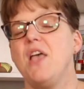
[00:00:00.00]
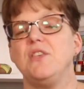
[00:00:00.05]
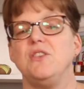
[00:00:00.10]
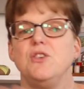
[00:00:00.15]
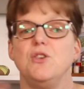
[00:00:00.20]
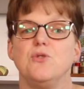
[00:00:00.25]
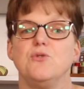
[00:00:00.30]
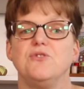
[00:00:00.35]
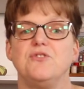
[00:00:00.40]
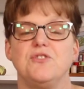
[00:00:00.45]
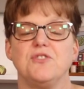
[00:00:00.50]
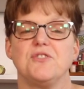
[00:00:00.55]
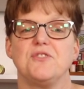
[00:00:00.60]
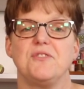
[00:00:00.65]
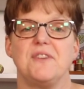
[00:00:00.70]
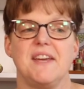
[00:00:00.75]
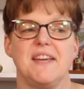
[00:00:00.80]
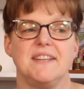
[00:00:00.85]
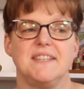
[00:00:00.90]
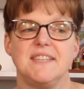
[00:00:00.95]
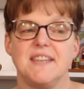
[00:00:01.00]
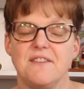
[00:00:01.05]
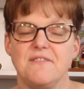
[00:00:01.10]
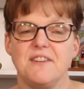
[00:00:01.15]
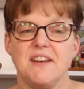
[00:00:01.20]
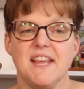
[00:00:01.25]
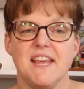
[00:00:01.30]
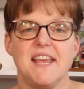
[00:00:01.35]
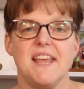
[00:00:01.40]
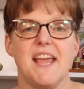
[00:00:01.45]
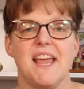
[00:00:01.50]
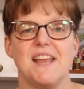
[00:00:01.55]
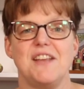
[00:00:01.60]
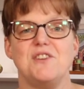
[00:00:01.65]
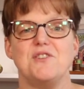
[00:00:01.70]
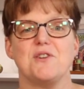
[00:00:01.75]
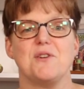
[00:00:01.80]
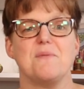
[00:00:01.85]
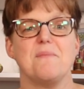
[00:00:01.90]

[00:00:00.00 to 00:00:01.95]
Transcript: Use your creativity and your